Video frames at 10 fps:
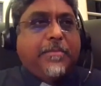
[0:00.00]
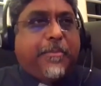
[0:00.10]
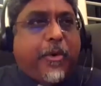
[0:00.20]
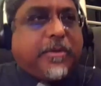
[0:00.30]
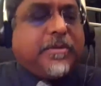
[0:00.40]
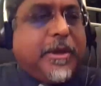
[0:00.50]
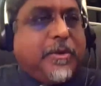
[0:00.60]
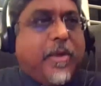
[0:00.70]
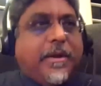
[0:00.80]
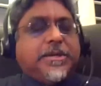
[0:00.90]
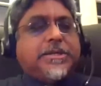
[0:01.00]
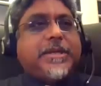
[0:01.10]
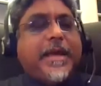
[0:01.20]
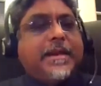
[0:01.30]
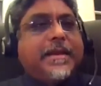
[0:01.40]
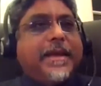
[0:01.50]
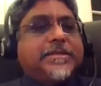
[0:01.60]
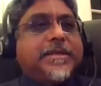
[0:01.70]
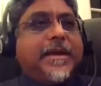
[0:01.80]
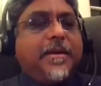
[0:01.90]
And the important thing to
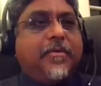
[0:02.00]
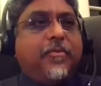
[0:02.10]
understand is